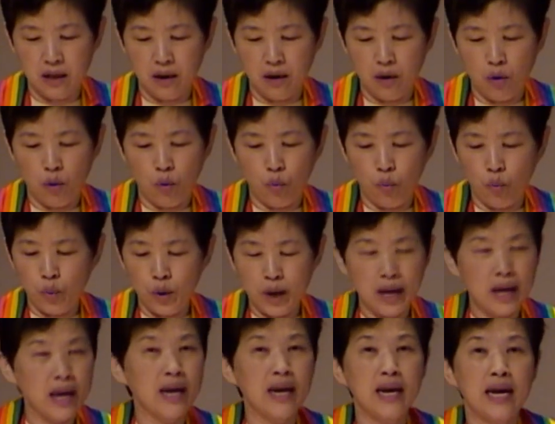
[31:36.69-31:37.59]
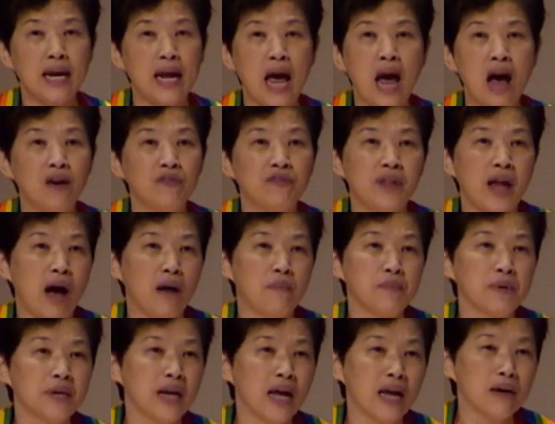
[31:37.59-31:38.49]
we have not
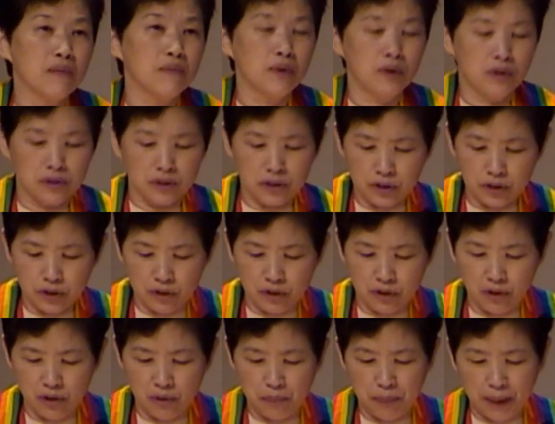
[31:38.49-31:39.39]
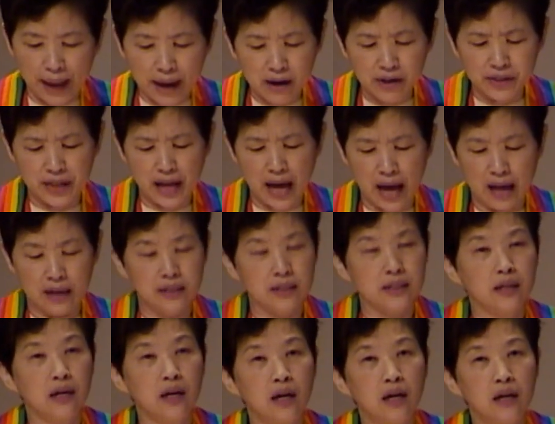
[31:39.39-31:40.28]
been able to bear that.
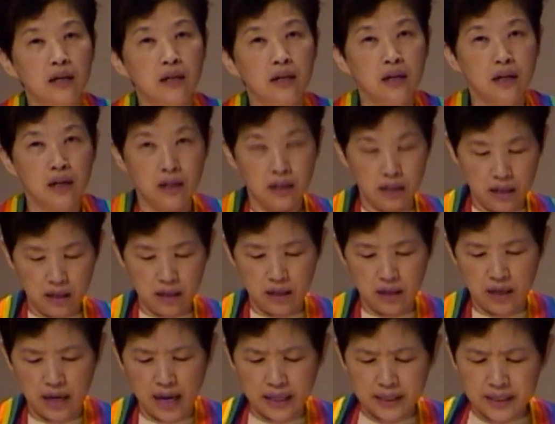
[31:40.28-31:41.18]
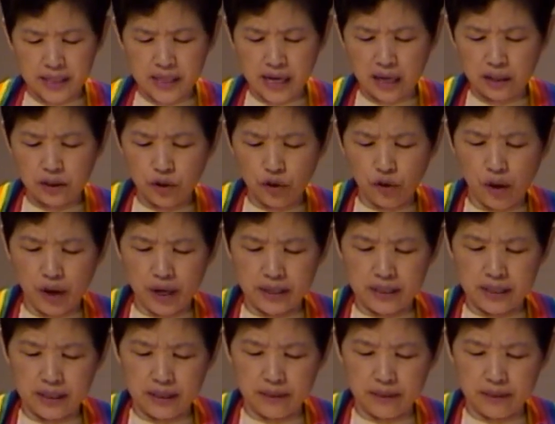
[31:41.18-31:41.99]
Let's not do it.